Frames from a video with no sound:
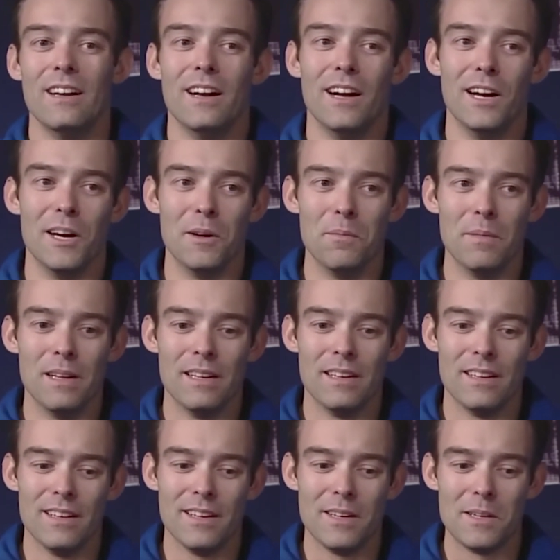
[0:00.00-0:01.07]
Um,
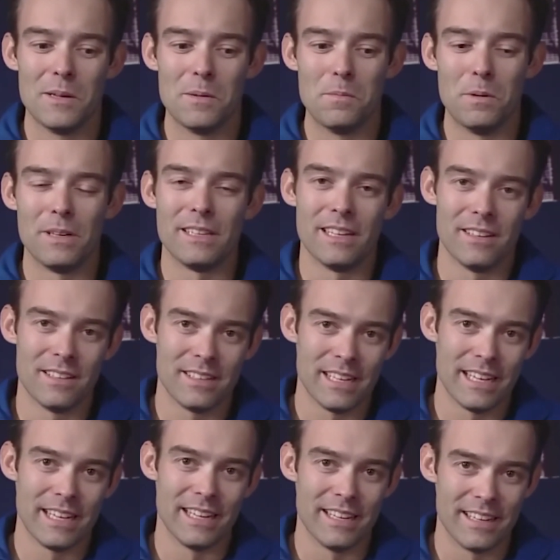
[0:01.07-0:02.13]
But at the end of the
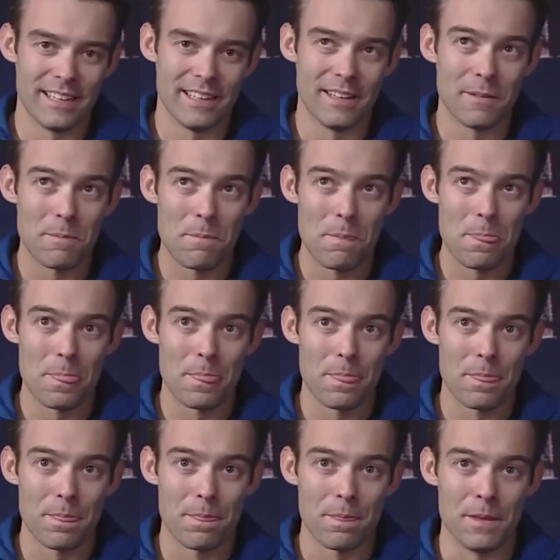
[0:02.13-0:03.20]
day,
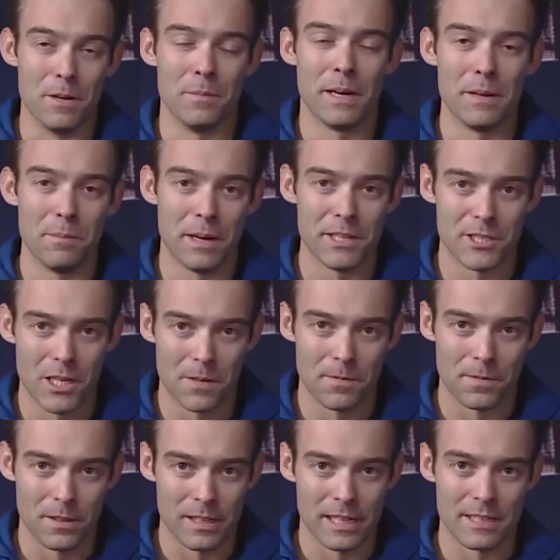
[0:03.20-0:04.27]
you know, my, my job
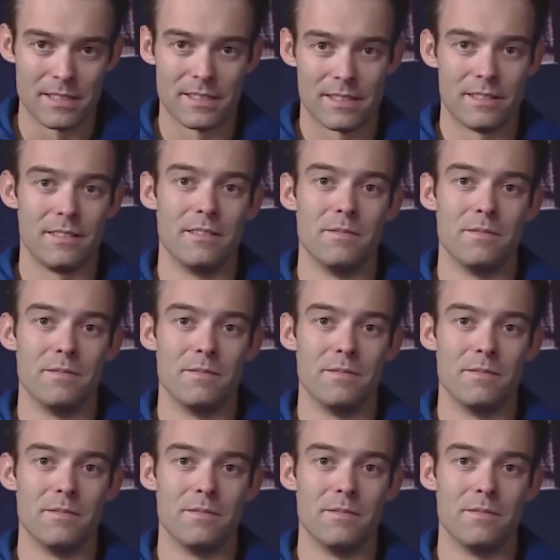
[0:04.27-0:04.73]
for the last,